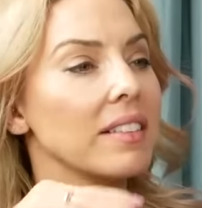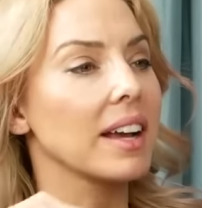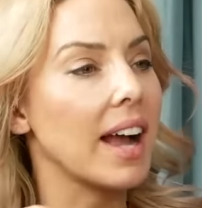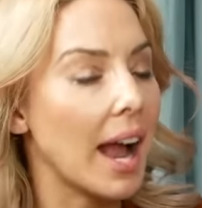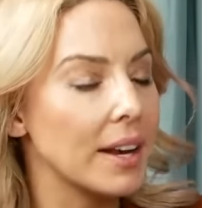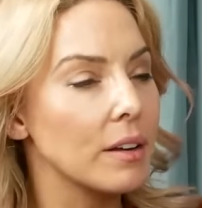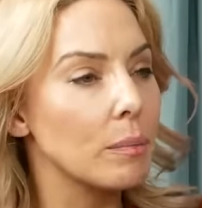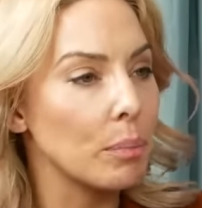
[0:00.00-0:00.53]
the
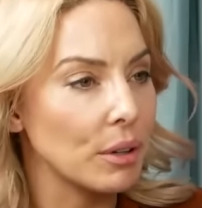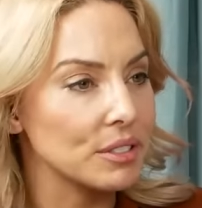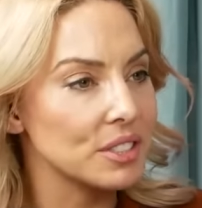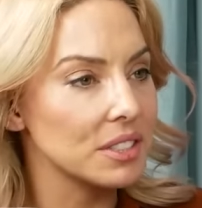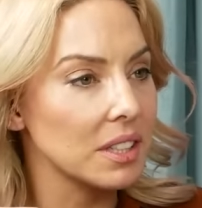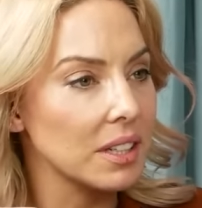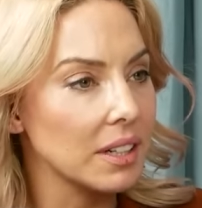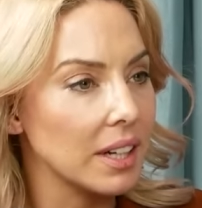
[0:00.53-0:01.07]
kind of
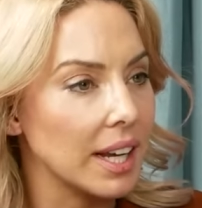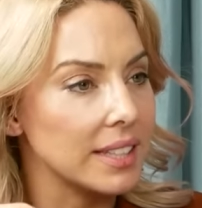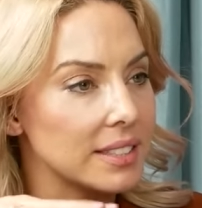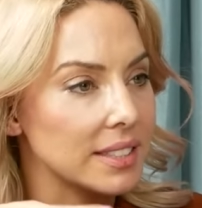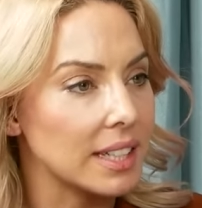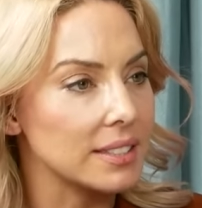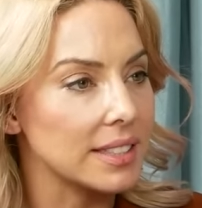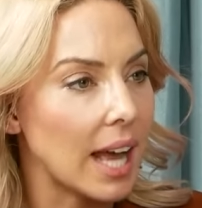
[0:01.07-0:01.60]
person
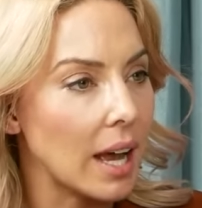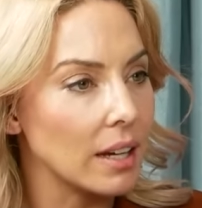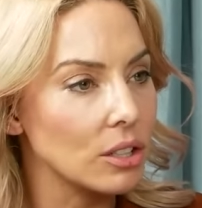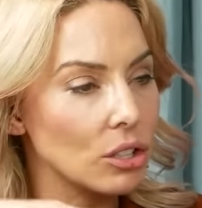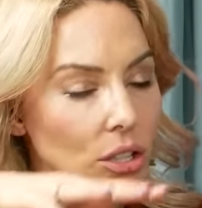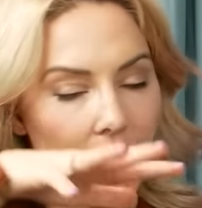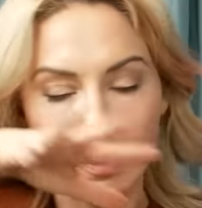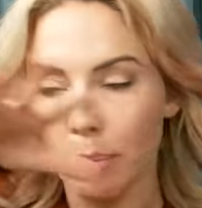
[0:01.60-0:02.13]
is
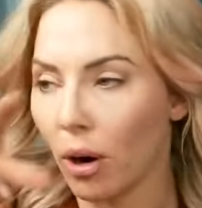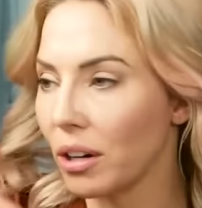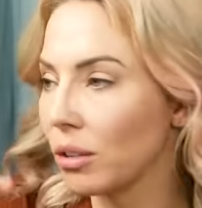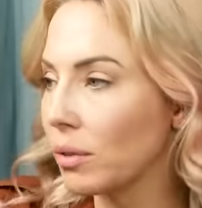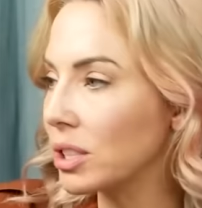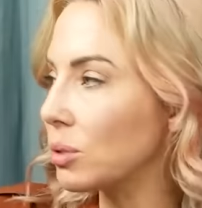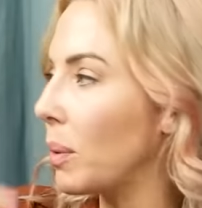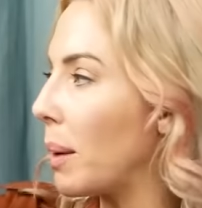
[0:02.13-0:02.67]
that like part of the
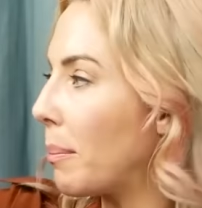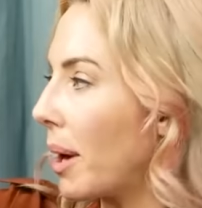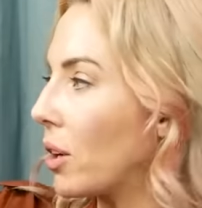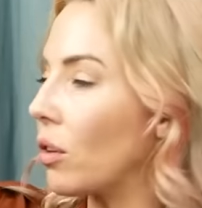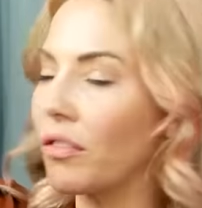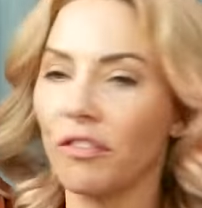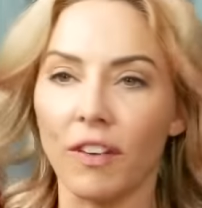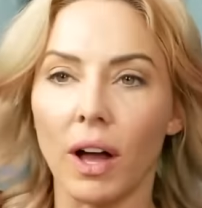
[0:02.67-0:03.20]
reason why
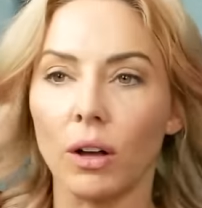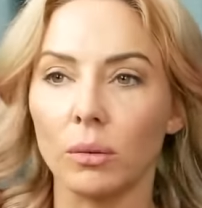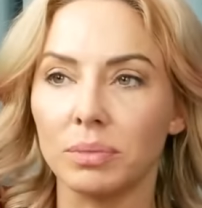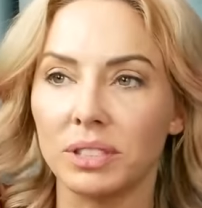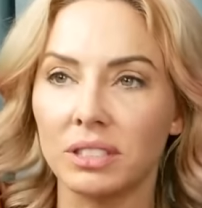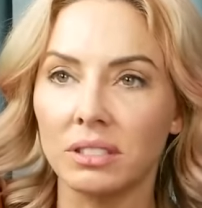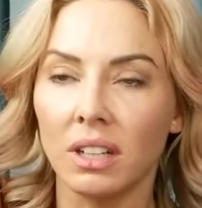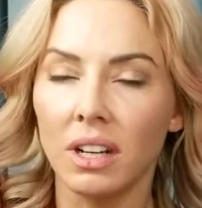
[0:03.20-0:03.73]
Michael
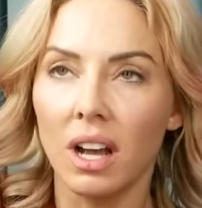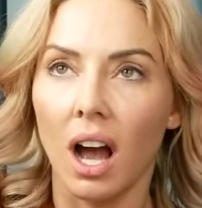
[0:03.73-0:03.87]
Phelps,